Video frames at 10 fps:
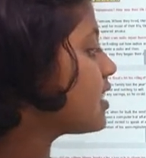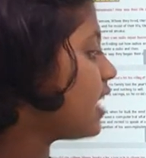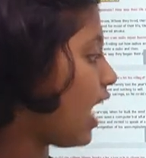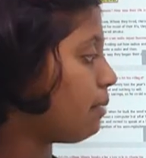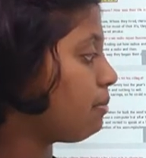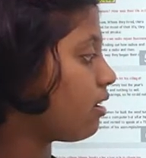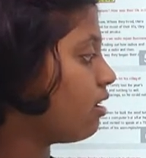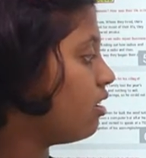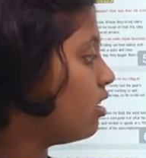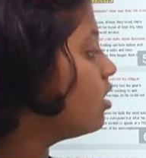slammed,
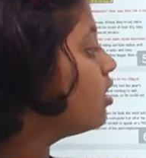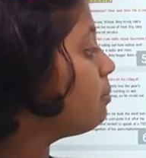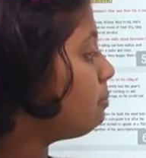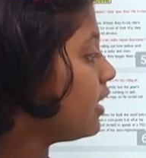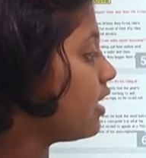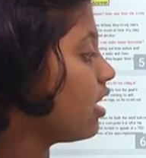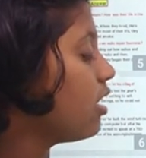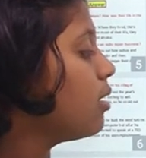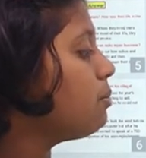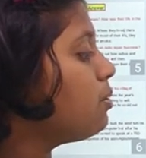
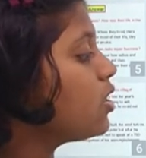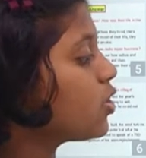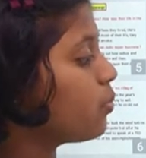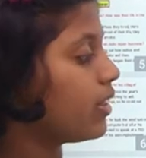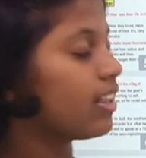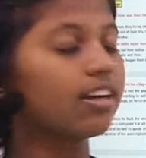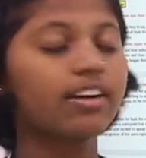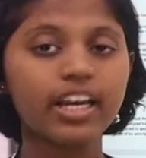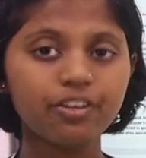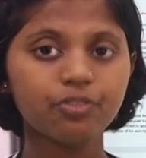meaning pushed with a
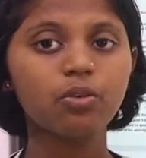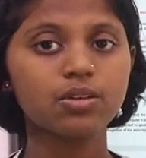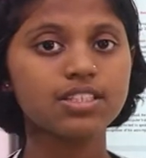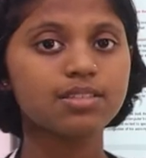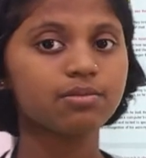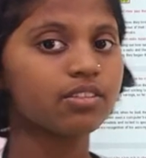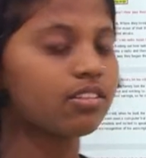great force.